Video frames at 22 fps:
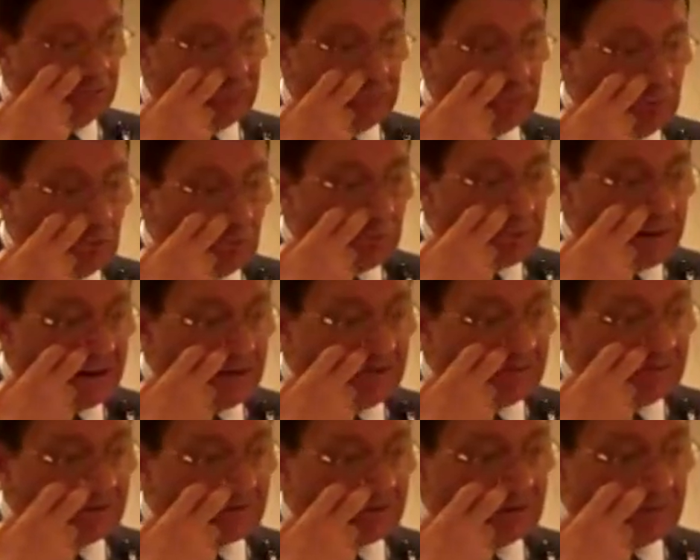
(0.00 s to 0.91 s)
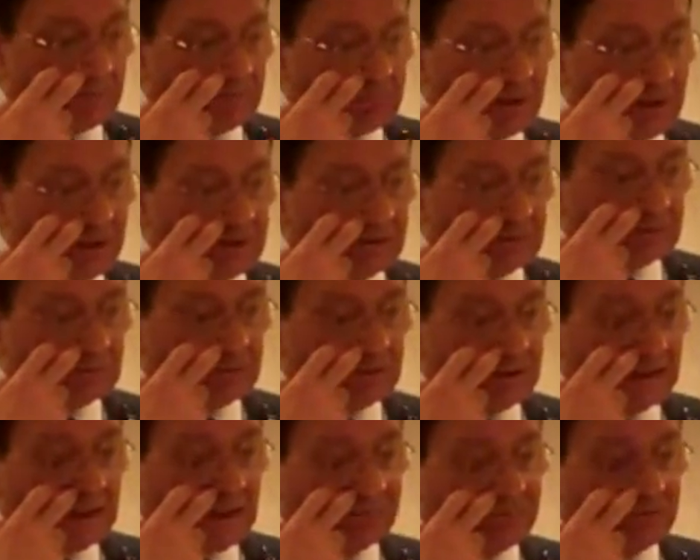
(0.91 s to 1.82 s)
Few places in the planet
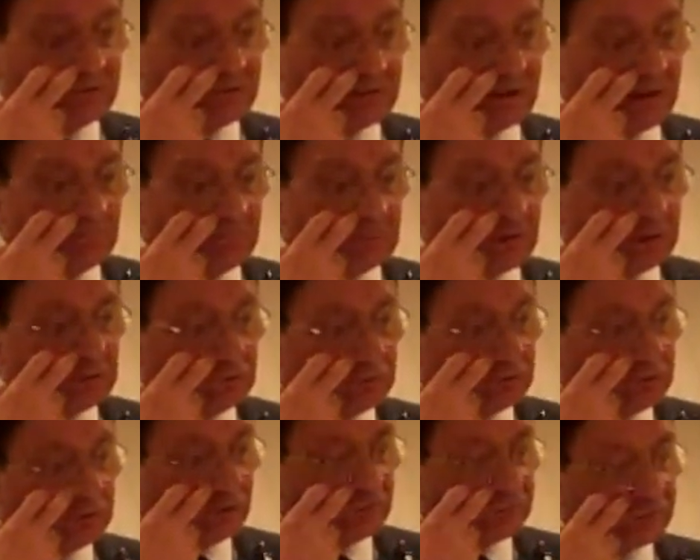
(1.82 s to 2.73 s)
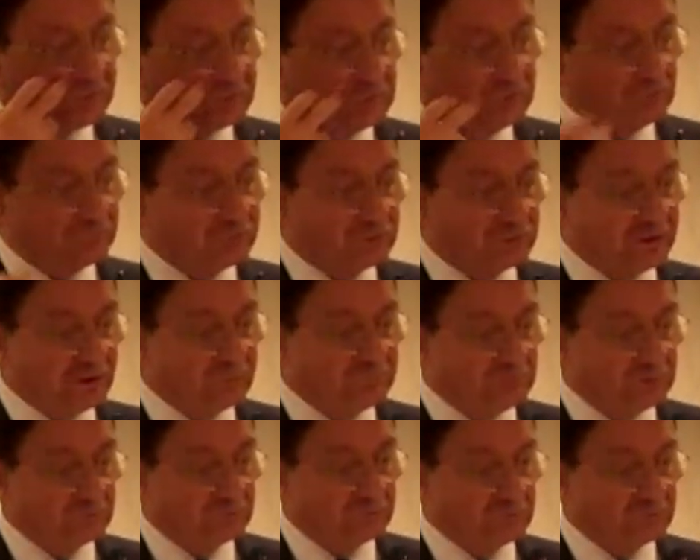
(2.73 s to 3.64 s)
today have escaped the curiosity of
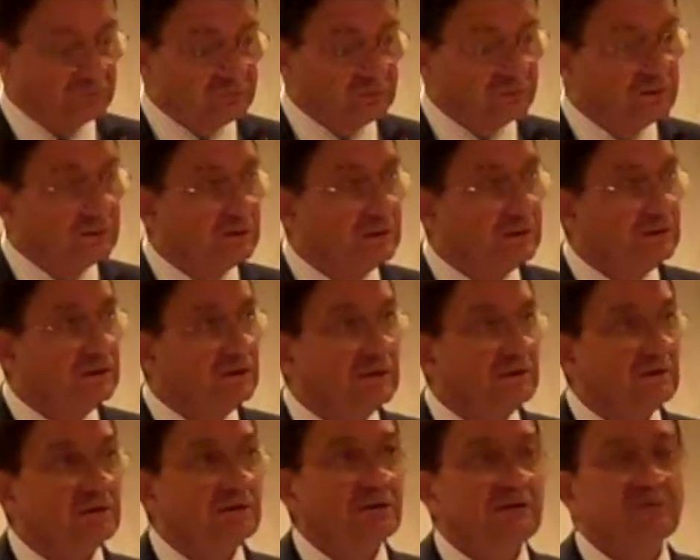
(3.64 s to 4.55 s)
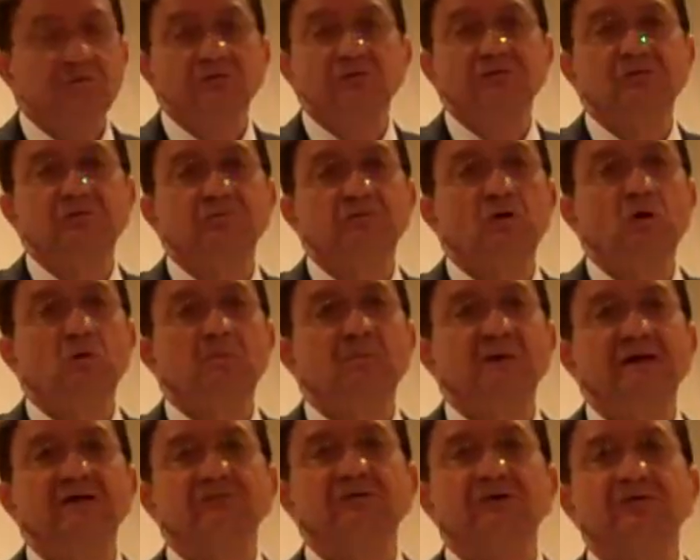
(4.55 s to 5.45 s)
travelers. There is no
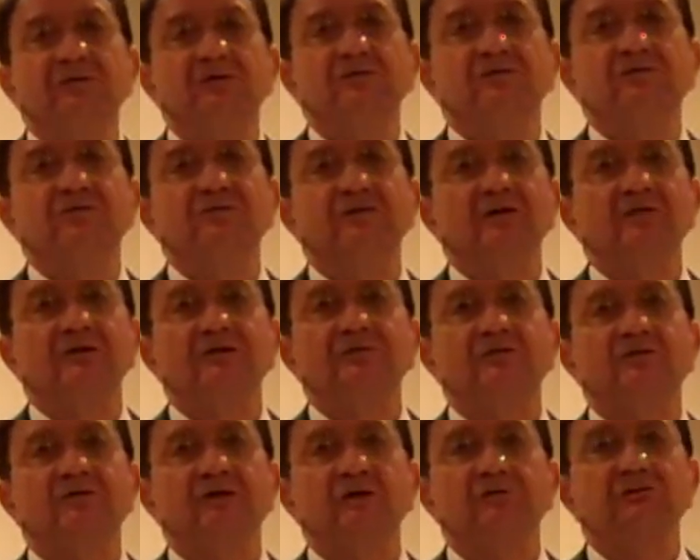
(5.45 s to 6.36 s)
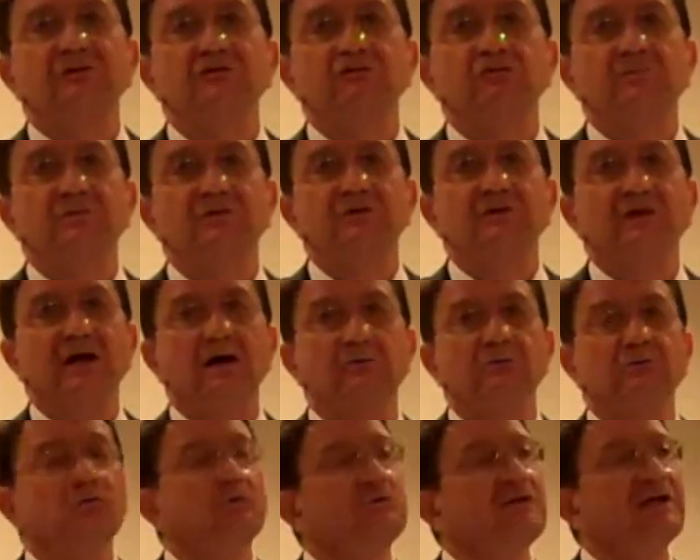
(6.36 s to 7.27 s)
place under the sun that is unreachable now.
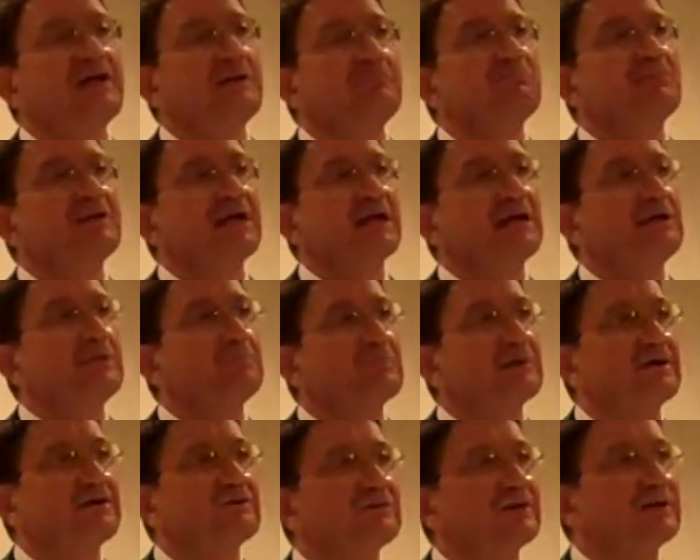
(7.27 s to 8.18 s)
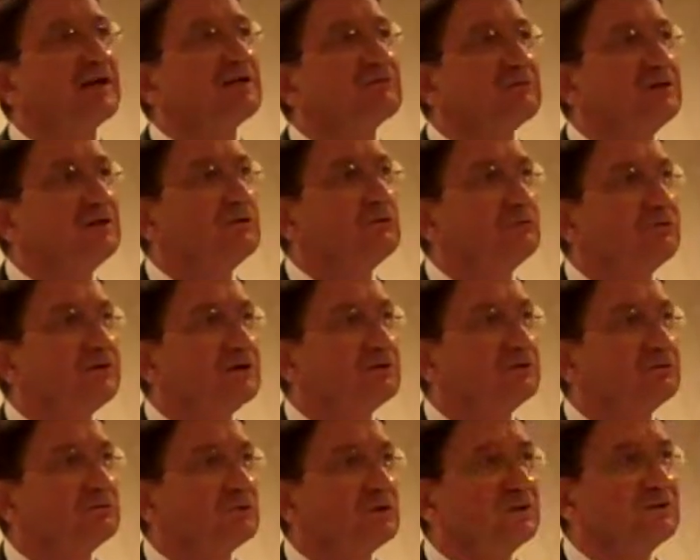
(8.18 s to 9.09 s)
You name me any place and I'll take you
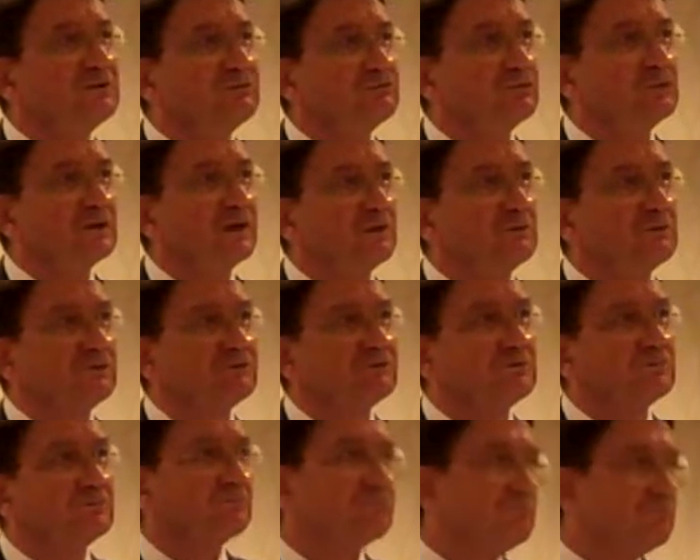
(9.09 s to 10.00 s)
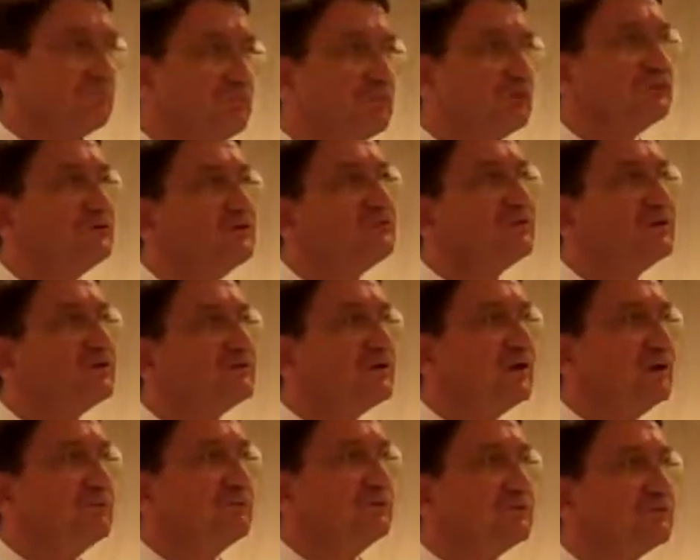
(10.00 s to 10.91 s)
there in 24 hours,
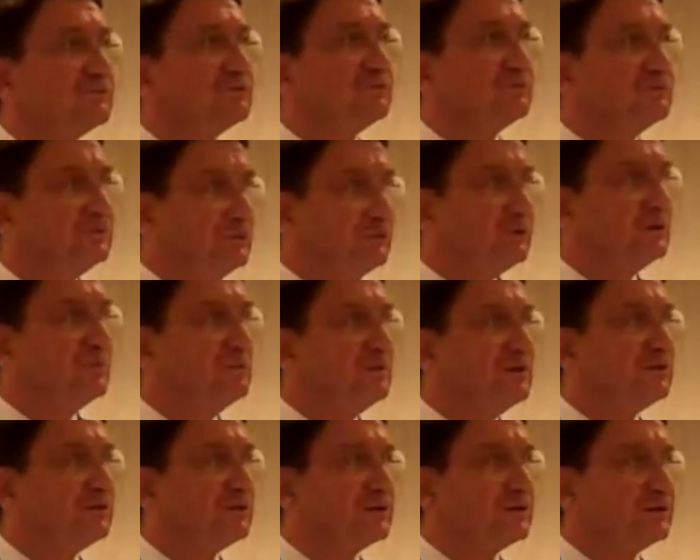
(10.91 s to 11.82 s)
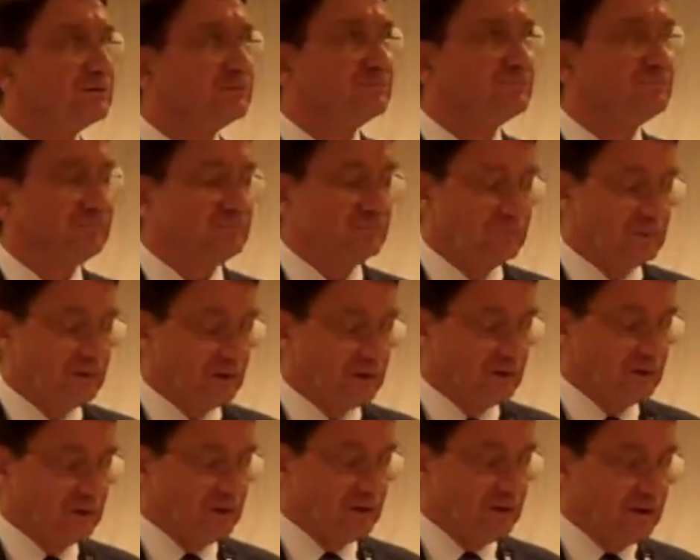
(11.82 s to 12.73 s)
36 hours, you can be
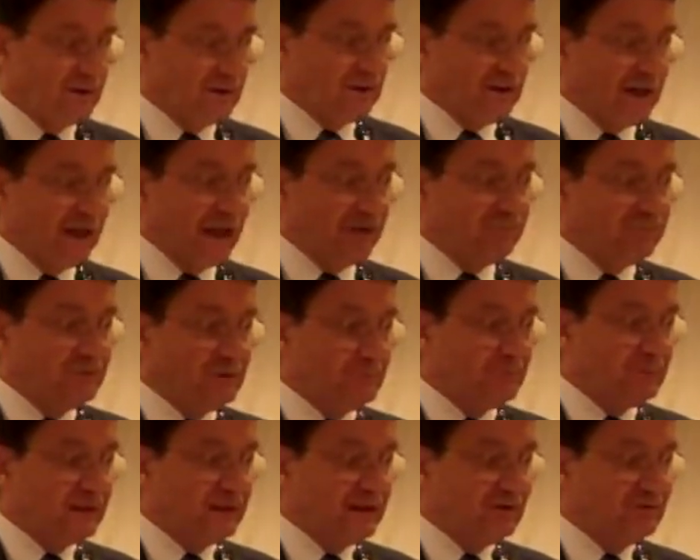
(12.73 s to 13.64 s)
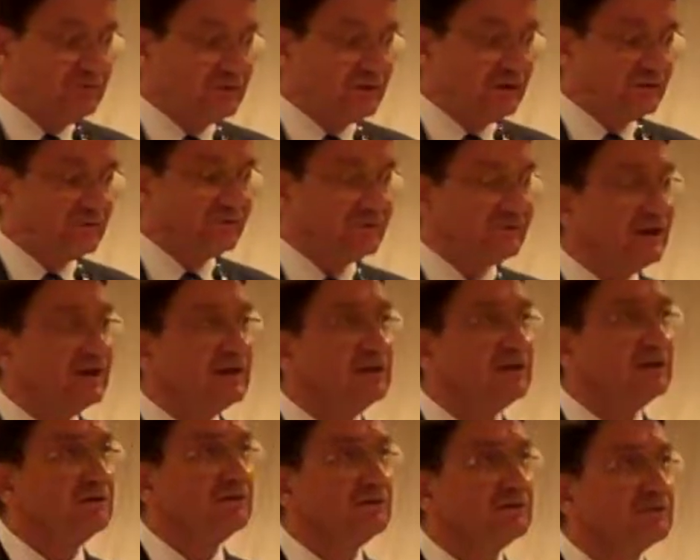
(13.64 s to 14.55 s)
there. Every place is
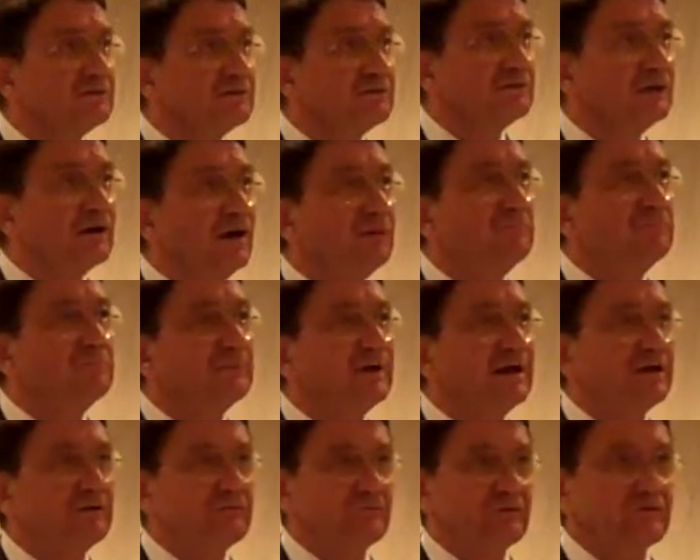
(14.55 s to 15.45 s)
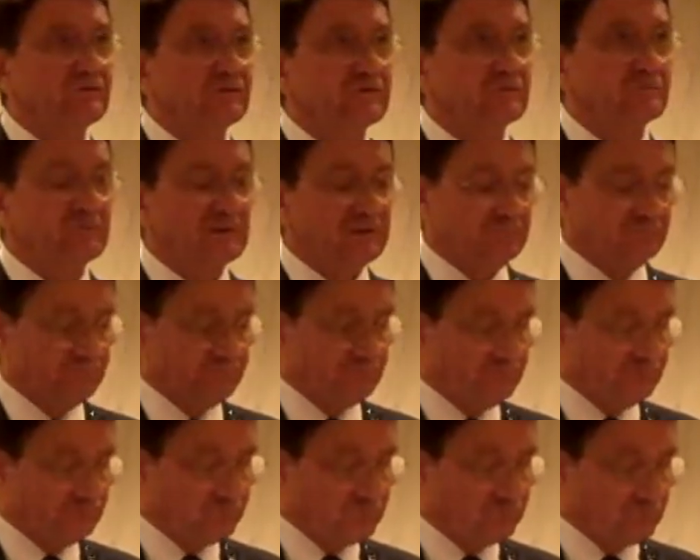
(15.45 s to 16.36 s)
saying, come and visit me.
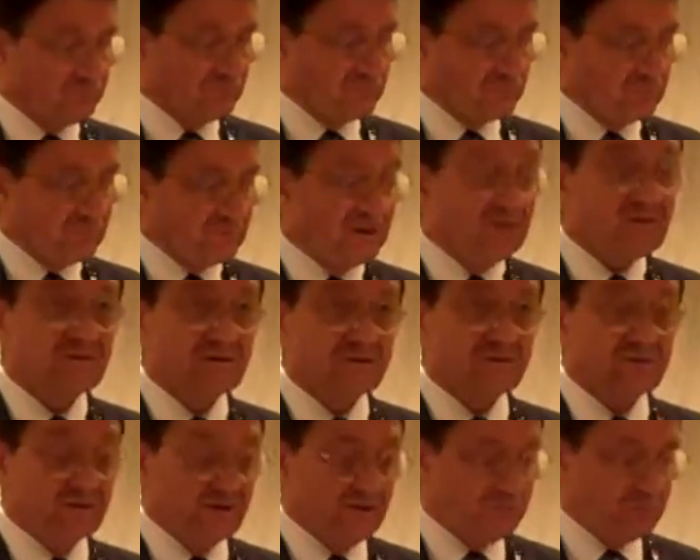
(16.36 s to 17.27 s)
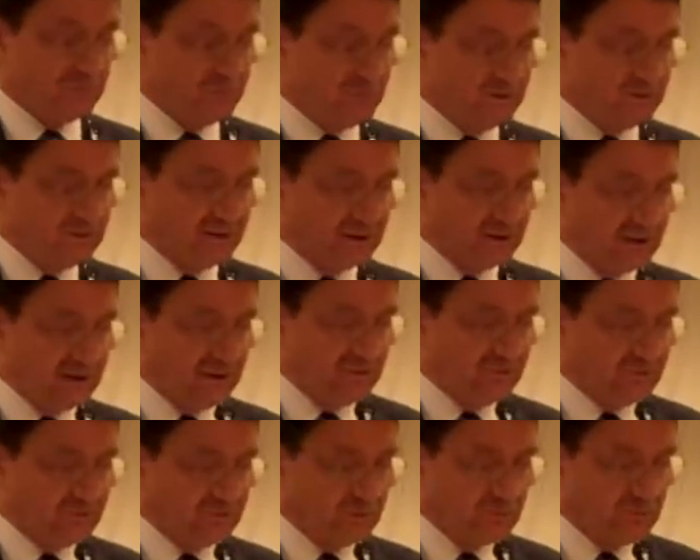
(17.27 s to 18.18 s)
This has never been the
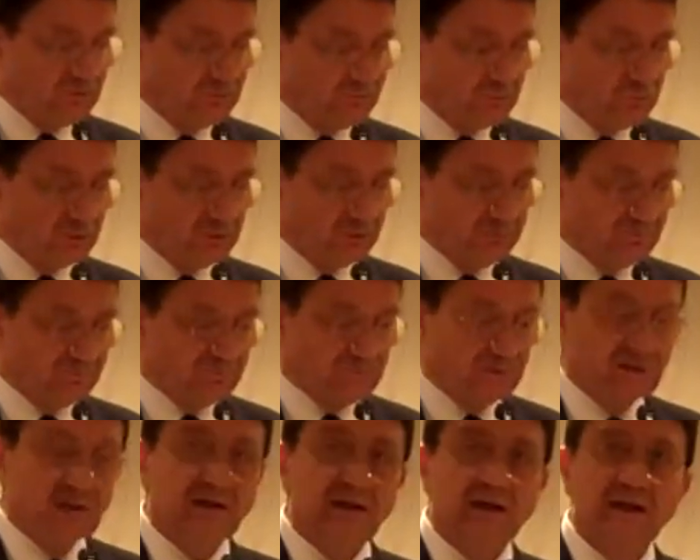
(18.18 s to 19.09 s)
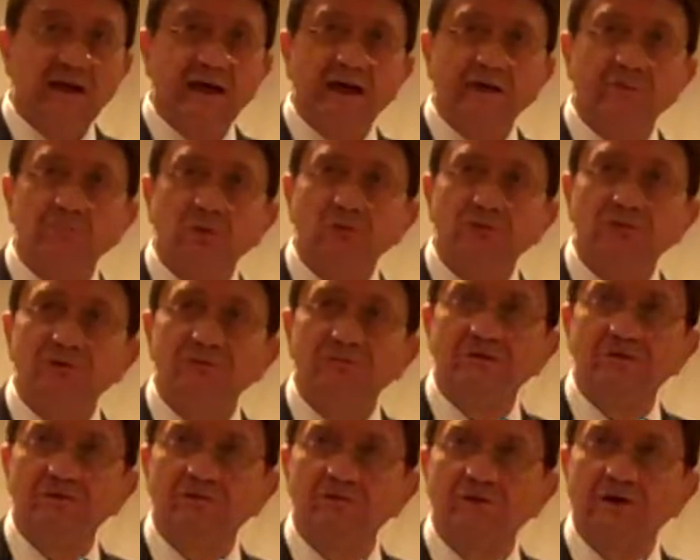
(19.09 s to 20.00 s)
case before. And most of
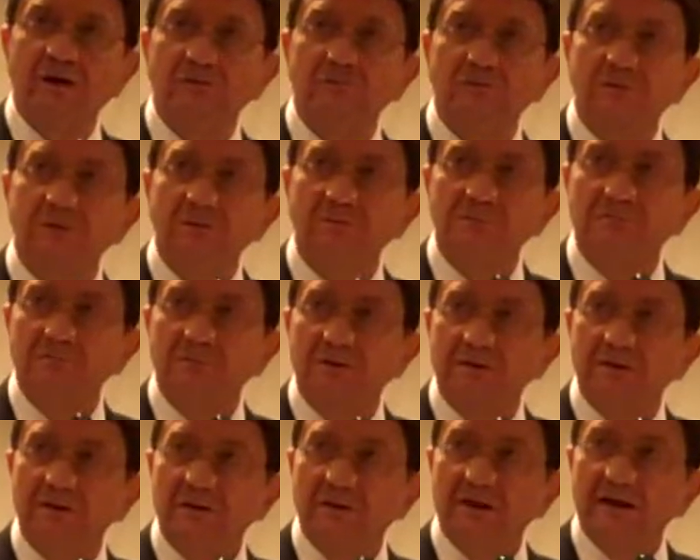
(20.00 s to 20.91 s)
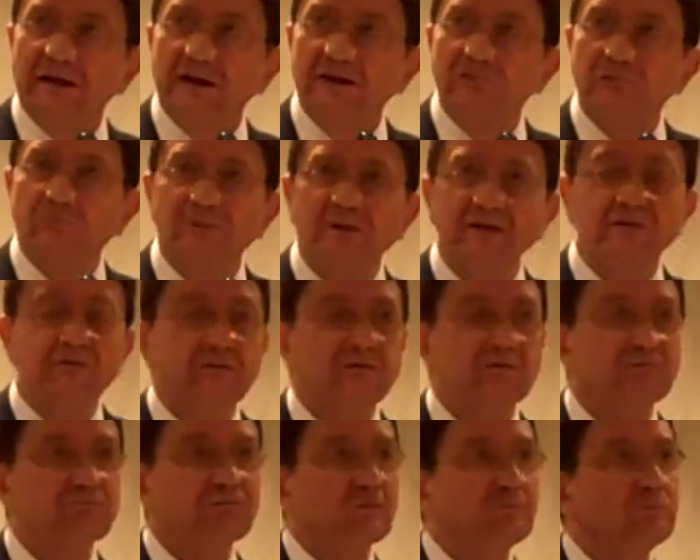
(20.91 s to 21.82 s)
this travel has been
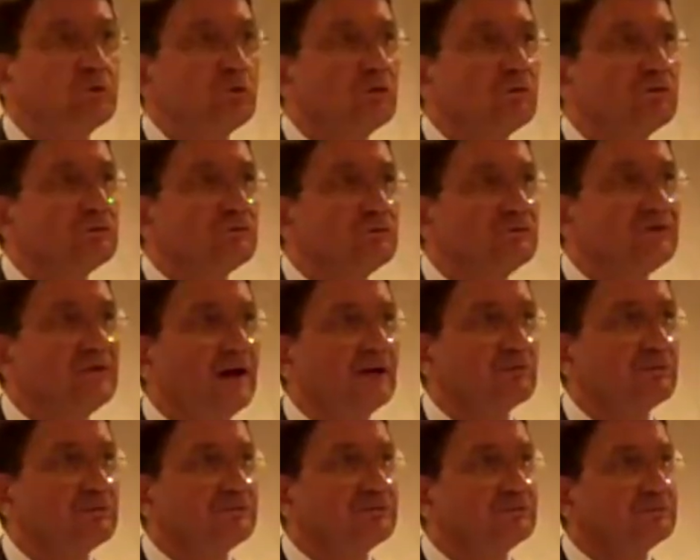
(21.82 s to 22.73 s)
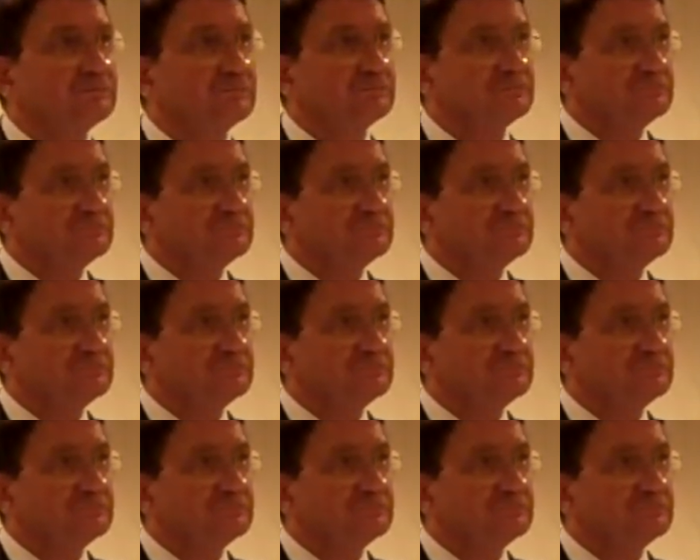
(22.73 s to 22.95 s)
from north to south.